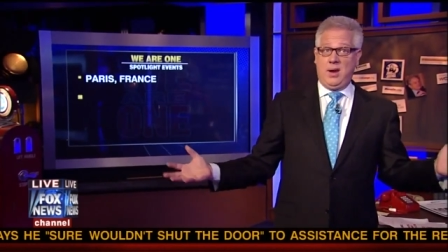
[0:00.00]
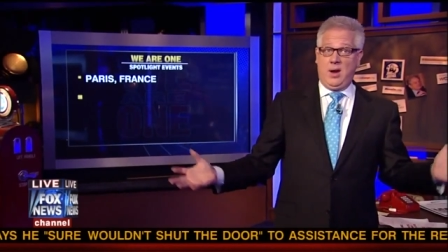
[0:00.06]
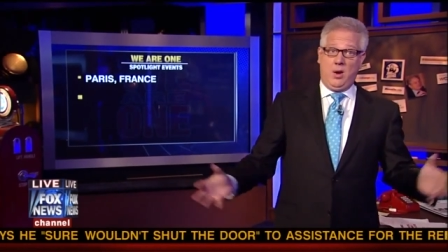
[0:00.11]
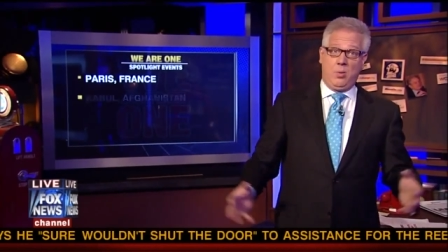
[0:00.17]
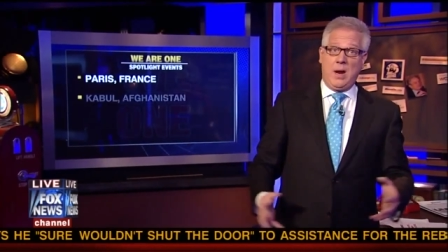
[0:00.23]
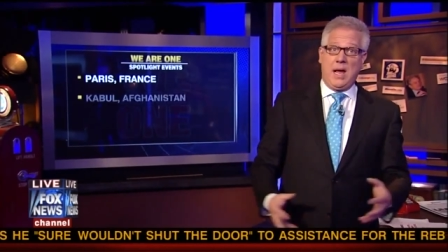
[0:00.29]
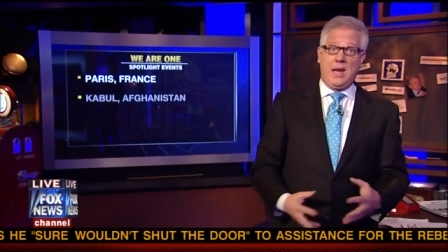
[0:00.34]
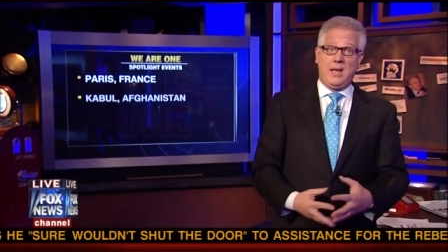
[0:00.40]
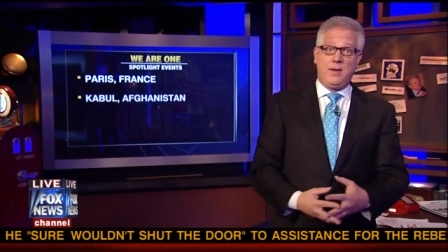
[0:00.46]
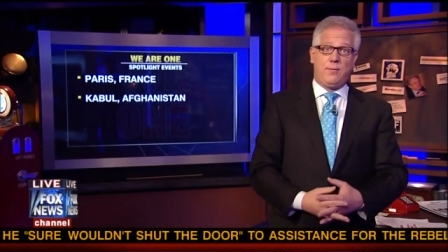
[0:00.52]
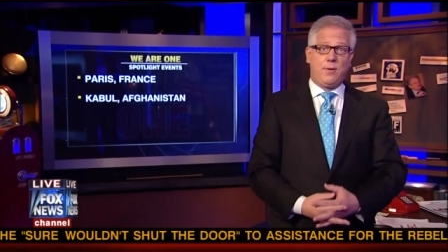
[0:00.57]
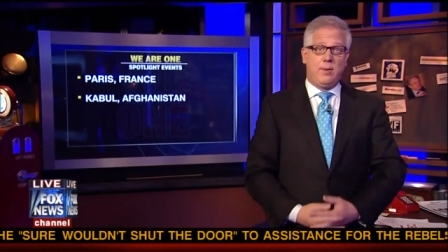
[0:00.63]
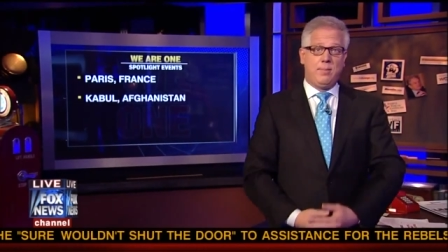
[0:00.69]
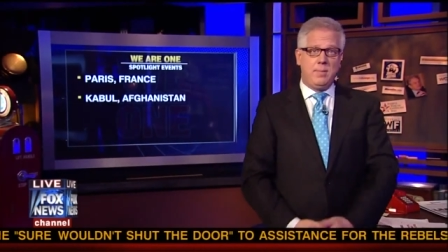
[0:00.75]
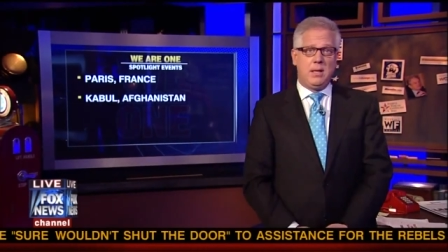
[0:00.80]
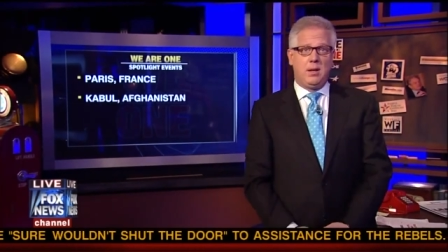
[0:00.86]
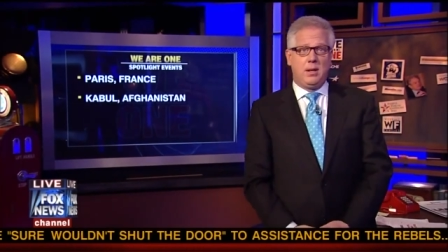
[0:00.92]
a rally for the
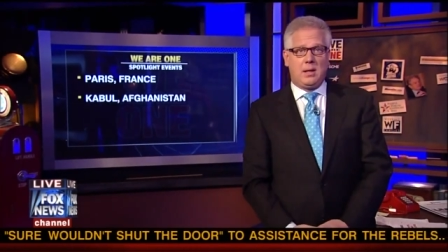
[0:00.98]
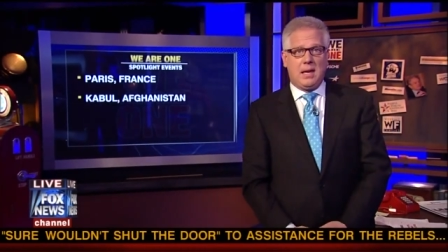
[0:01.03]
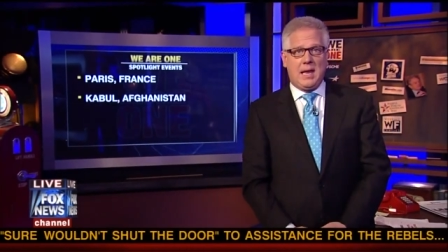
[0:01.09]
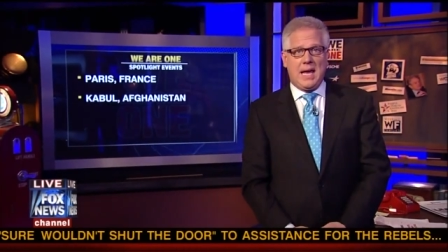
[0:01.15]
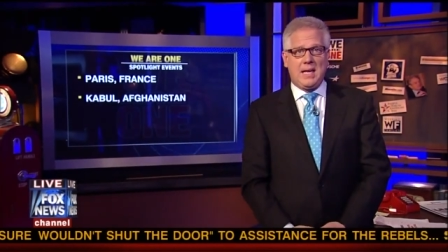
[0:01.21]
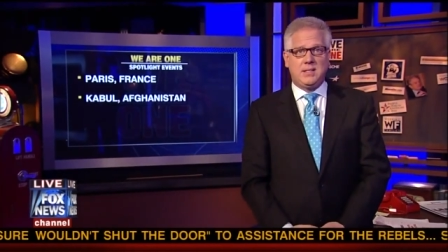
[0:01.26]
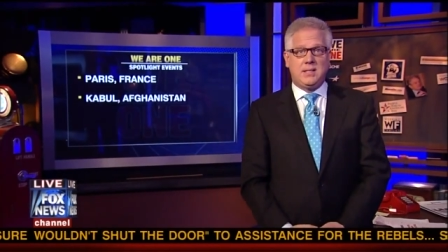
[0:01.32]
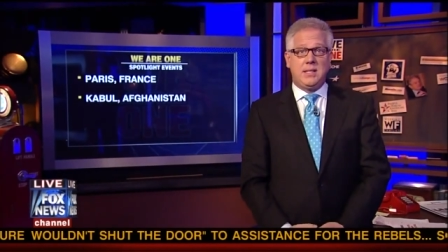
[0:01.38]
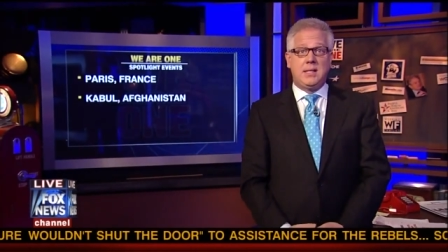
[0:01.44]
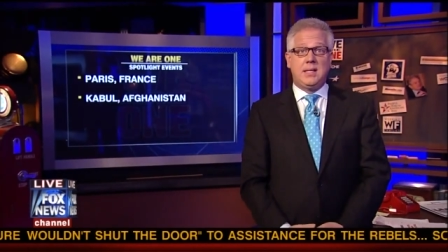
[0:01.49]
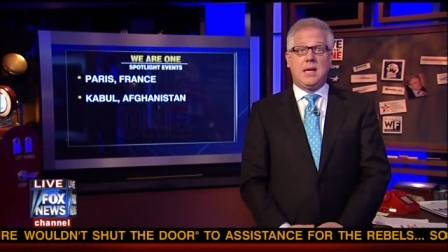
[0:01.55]
middle class in